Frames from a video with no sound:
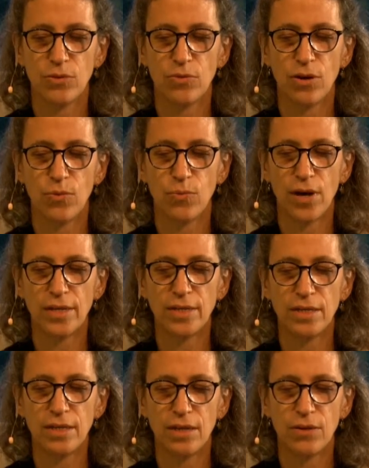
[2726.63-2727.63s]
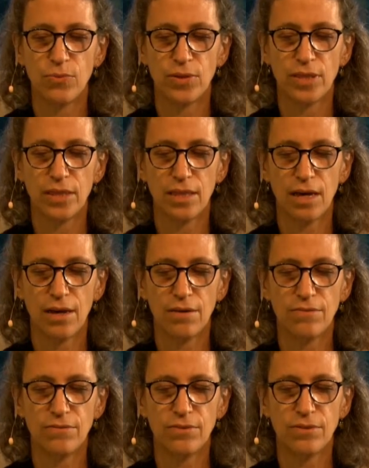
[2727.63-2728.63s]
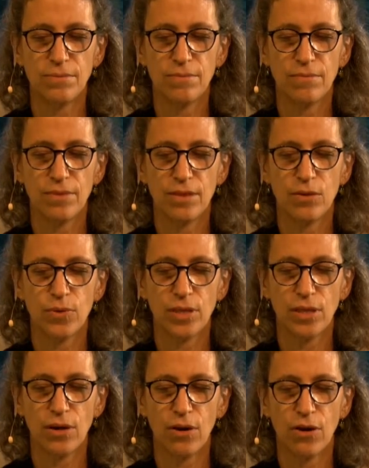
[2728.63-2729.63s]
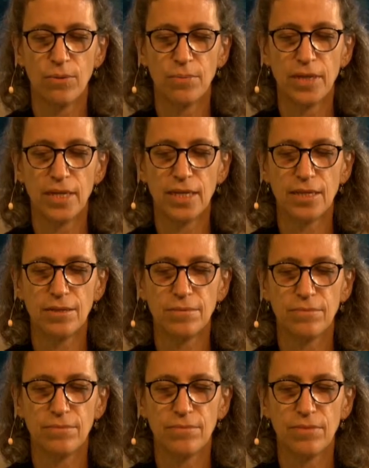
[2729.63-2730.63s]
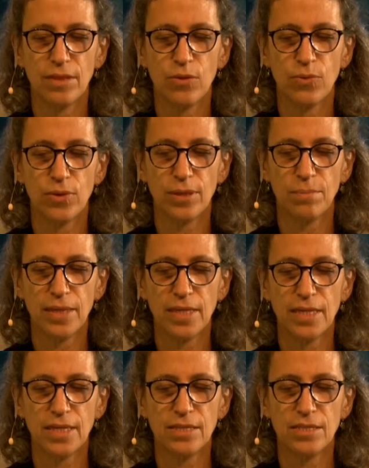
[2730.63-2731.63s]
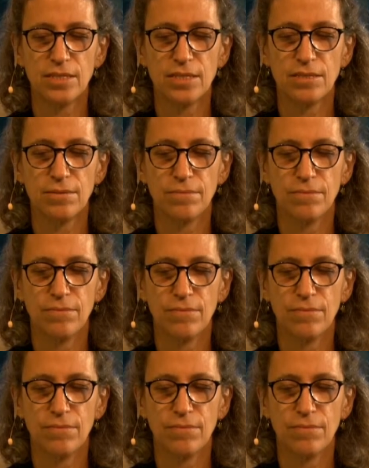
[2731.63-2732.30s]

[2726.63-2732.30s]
You are one with love, with harmony, with peace,